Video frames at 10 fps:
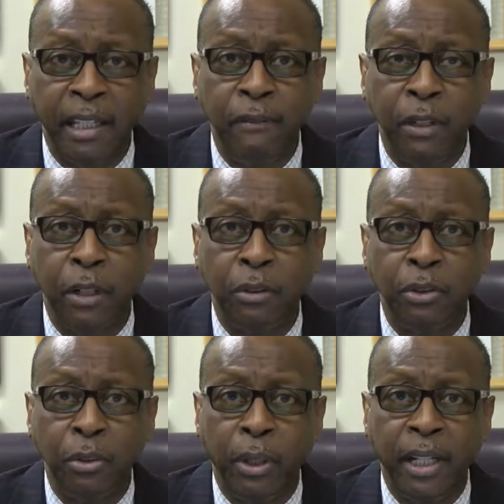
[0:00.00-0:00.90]
If you go
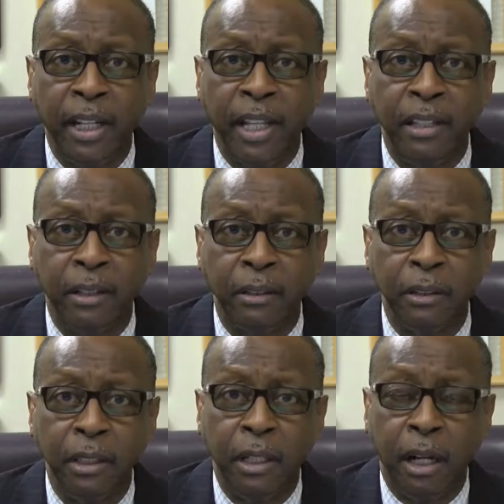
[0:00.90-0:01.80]
to a lender,
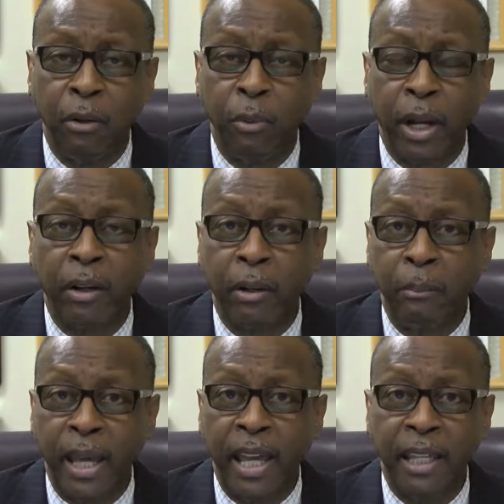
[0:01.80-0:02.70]
a regular
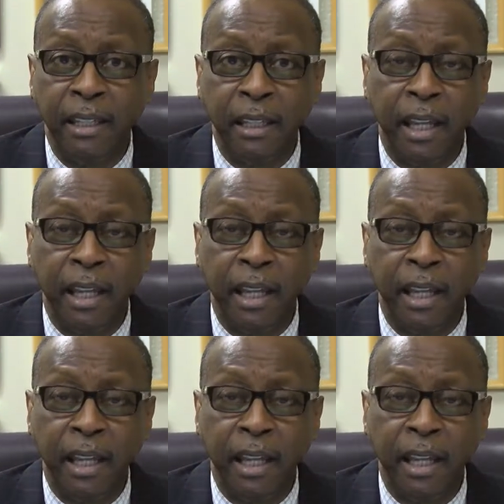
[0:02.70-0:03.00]
bank,